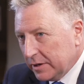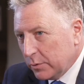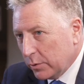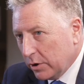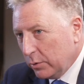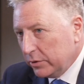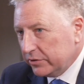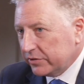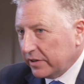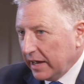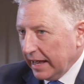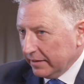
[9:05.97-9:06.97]
We
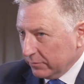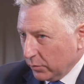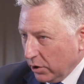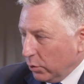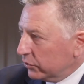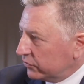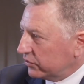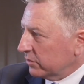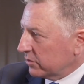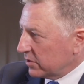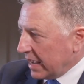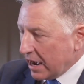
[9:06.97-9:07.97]
always
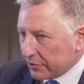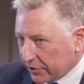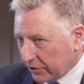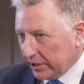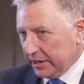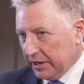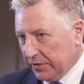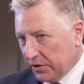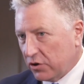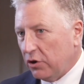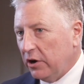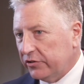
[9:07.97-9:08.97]
calculate in the
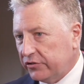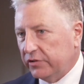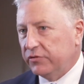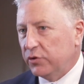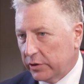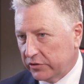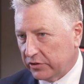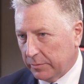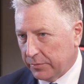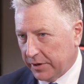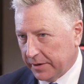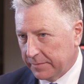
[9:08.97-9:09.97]
costs of doing something.